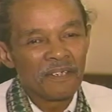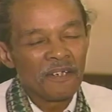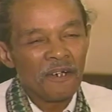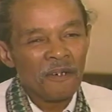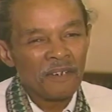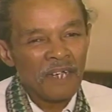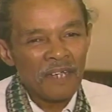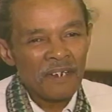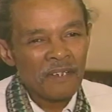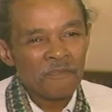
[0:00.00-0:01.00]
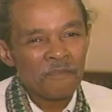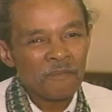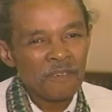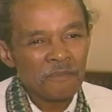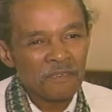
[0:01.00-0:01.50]
oh, the highlight for
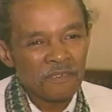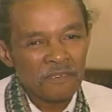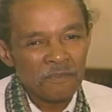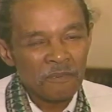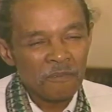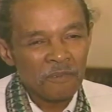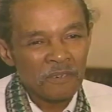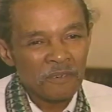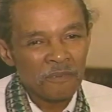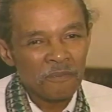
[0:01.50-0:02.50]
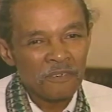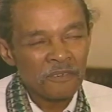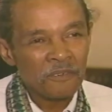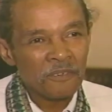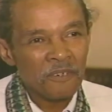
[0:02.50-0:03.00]
me was when we went to
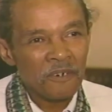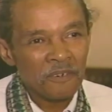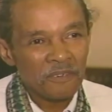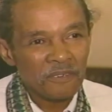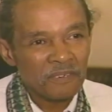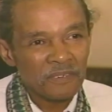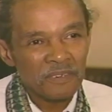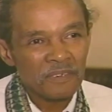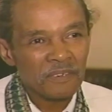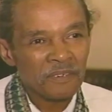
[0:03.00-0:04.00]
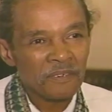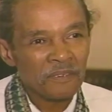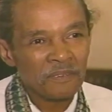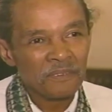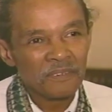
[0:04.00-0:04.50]
New York, you know.
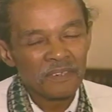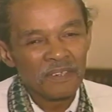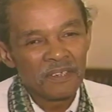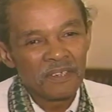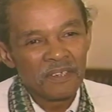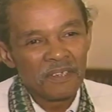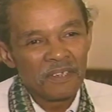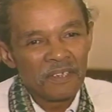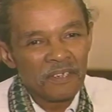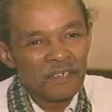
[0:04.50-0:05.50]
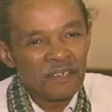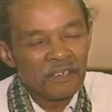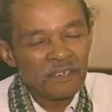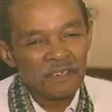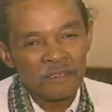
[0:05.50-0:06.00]

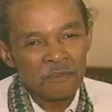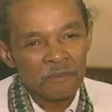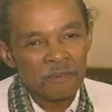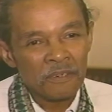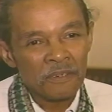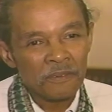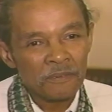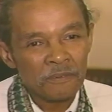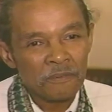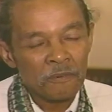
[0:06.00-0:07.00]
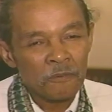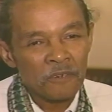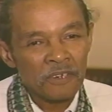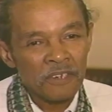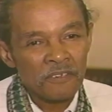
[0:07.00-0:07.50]
Uh, we, uh, we were
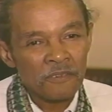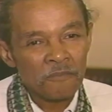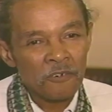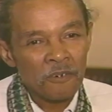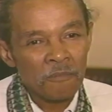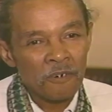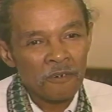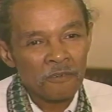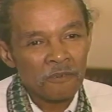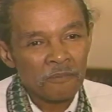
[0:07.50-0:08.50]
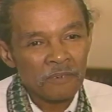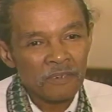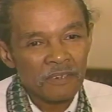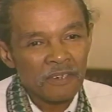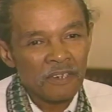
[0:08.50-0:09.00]
working at the Savoy Ballroom.
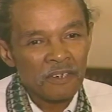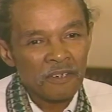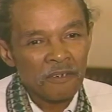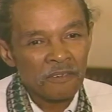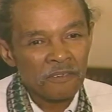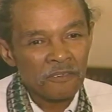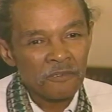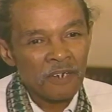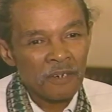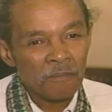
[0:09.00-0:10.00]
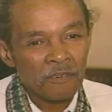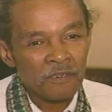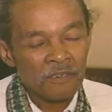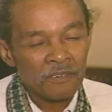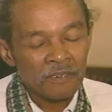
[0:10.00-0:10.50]
They call it the track
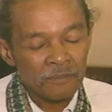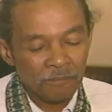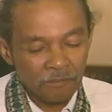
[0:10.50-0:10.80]
because uh, um,